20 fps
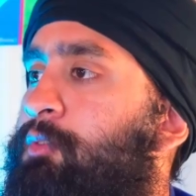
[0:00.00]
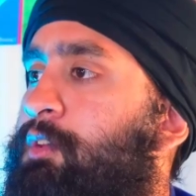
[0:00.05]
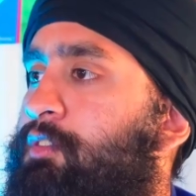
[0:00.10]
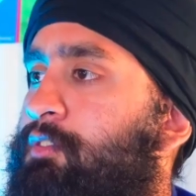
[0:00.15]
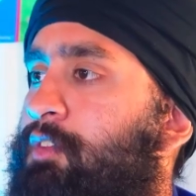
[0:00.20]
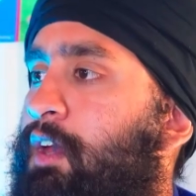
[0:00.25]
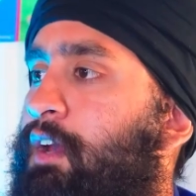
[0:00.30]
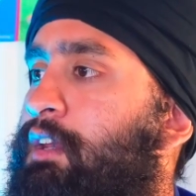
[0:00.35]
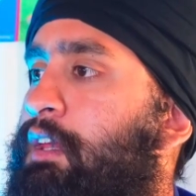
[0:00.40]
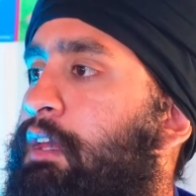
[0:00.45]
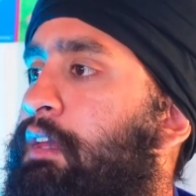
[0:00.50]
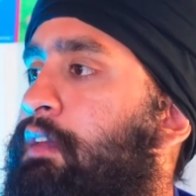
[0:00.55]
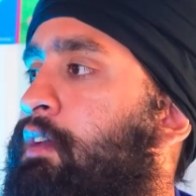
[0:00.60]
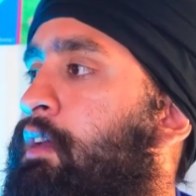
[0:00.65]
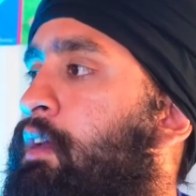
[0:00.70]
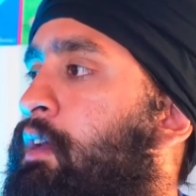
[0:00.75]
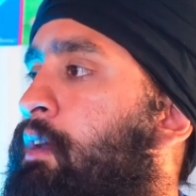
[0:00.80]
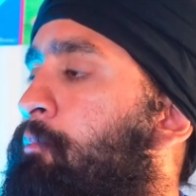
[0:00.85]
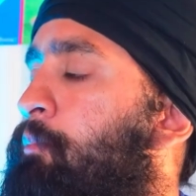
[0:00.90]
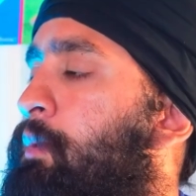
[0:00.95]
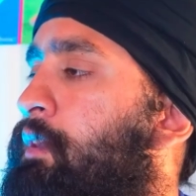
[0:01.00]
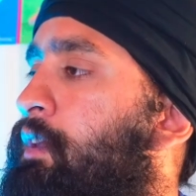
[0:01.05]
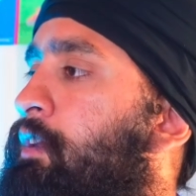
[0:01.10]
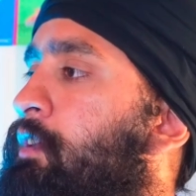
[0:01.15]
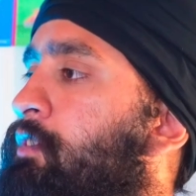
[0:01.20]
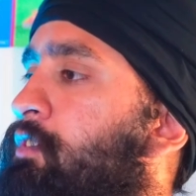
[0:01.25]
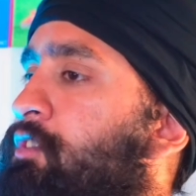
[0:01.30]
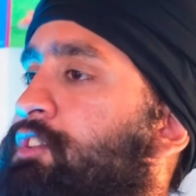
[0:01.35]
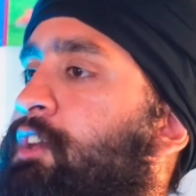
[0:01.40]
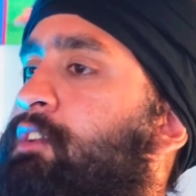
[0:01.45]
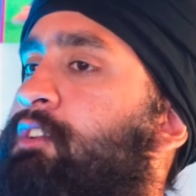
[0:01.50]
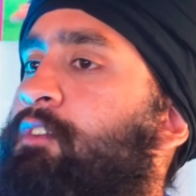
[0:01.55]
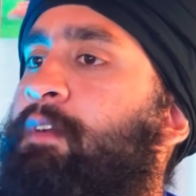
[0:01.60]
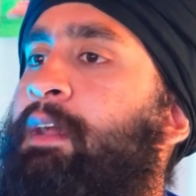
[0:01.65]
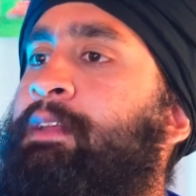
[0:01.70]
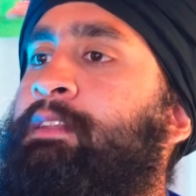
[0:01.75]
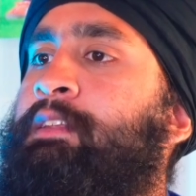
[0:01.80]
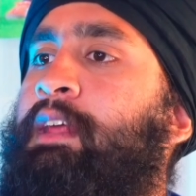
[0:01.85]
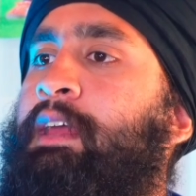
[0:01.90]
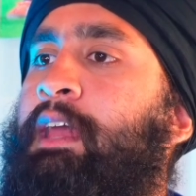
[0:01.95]
re-signing. But that doesn't change the
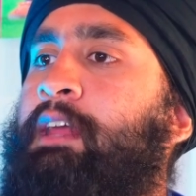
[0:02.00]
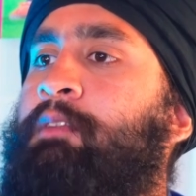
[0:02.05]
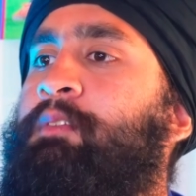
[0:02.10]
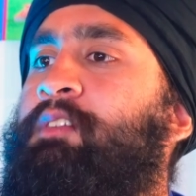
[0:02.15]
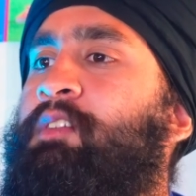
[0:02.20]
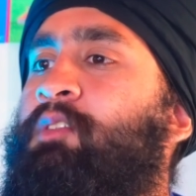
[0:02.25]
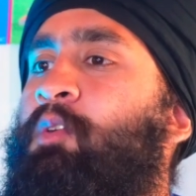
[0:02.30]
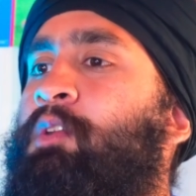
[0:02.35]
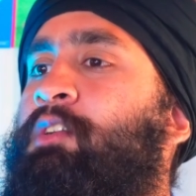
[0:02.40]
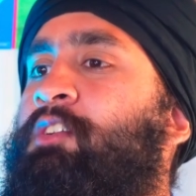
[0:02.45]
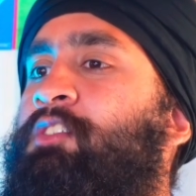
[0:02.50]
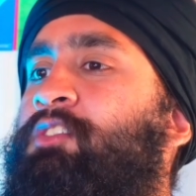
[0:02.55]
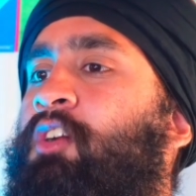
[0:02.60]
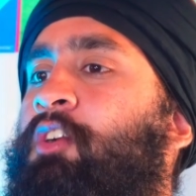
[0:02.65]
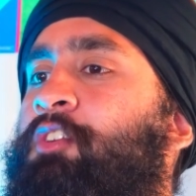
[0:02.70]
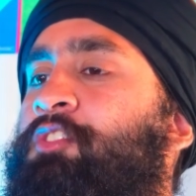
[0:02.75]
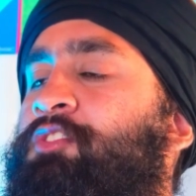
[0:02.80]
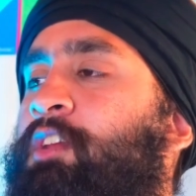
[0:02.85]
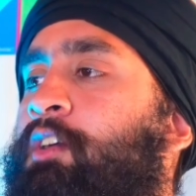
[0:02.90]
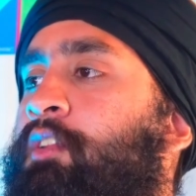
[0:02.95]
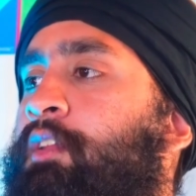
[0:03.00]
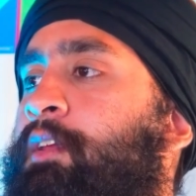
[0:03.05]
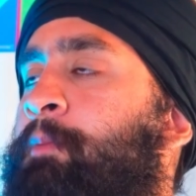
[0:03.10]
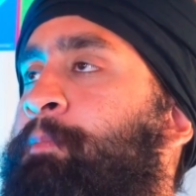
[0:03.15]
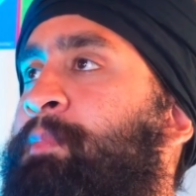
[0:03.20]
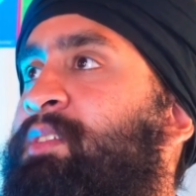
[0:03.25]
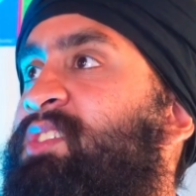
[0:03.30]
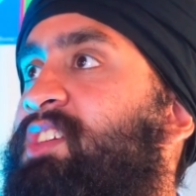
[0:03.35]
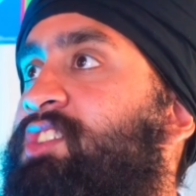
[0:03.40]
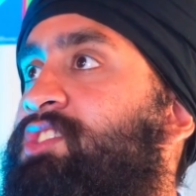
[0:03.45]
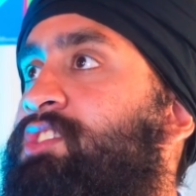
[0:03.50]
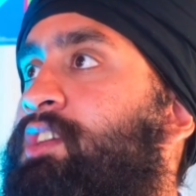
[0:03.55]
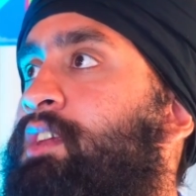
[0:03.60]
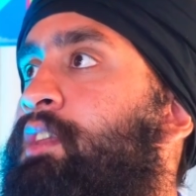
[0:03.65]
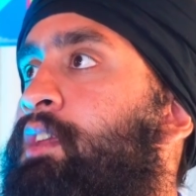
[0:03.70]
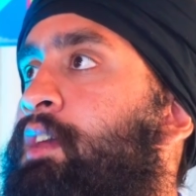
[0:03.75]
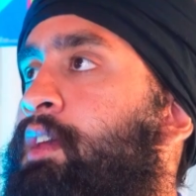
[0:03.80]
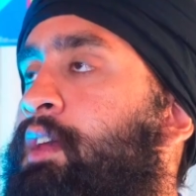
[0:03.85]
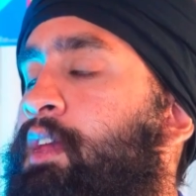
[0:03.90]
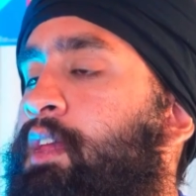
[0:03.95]
fact that the Edmonton Oilers are still in a
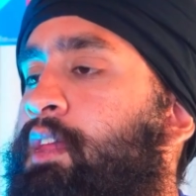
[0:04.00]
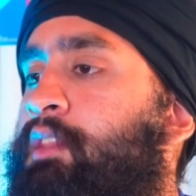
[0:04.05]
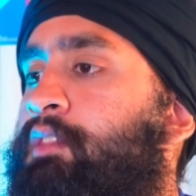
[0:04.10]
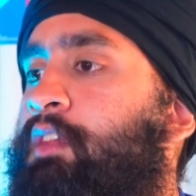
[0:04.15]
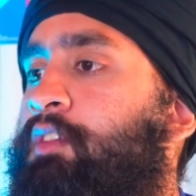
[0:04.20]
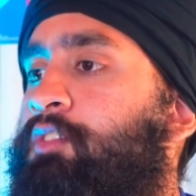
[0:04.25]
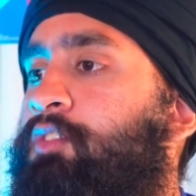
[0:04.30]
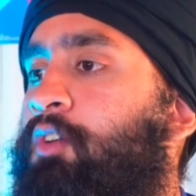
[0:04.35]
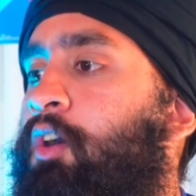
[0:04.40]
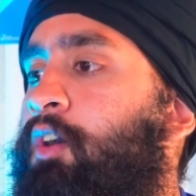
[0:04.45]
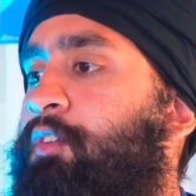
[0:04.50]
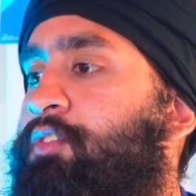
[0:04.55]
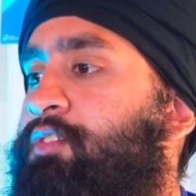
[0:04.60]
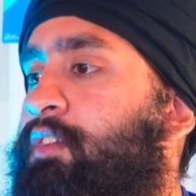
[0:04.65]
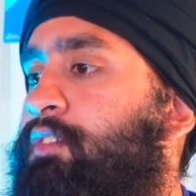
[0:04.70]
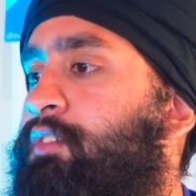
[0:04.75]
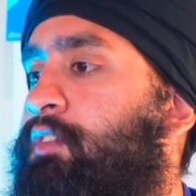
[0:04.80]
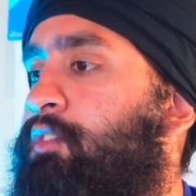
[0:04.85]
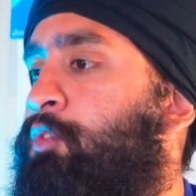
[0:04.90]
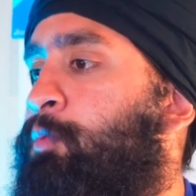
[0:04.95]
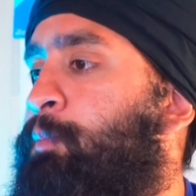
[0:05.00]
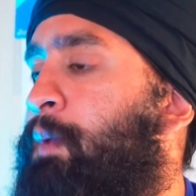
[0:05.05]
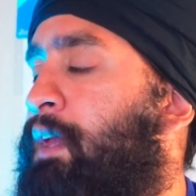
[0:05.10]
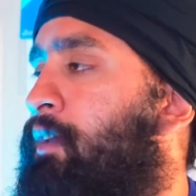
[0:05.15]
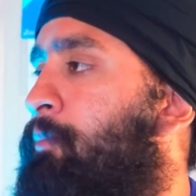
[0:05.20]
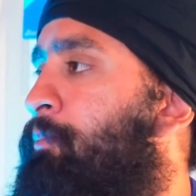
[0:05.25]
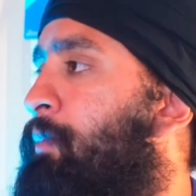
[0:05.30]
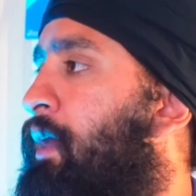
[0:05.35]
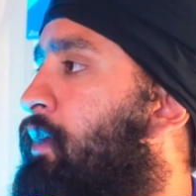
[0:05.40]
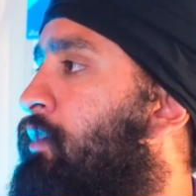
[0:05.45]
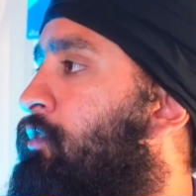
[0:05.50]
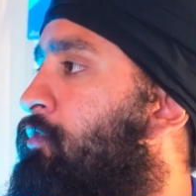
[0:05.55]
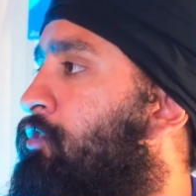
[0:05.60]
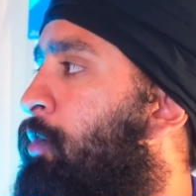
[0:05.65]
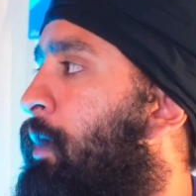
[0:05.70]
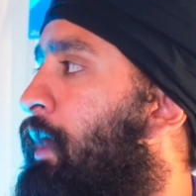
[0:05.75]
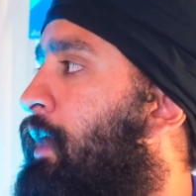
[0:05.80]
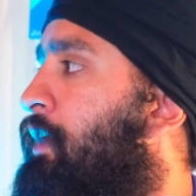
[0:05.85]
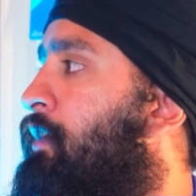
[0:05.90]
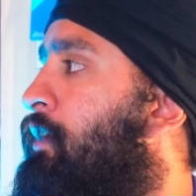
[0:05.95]
position this offseason to make a big
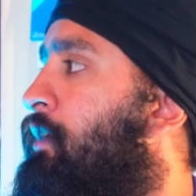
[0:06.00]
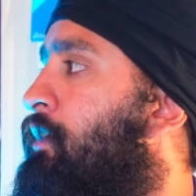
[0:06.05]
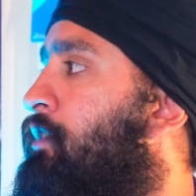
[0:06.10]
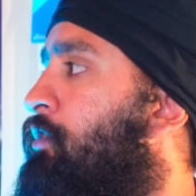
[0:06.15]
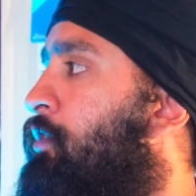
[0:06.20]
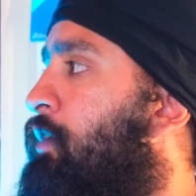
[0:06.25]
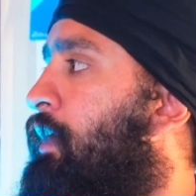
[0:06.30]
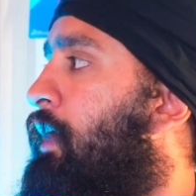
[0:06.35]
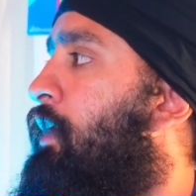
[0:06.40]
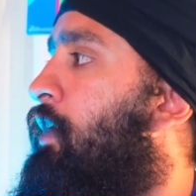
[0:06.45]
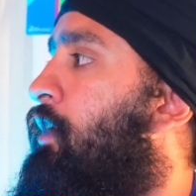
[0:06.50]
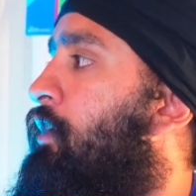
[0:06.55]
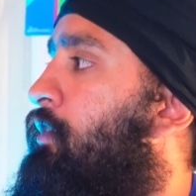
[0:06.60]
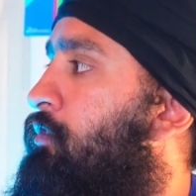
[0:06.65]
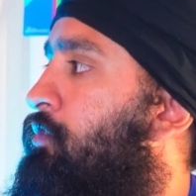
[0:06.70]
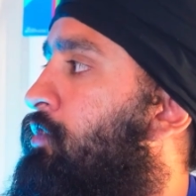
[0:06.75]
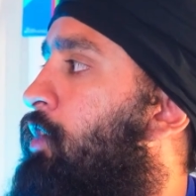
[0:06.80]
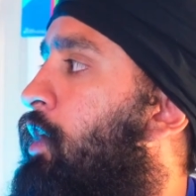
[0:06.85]
trade to get a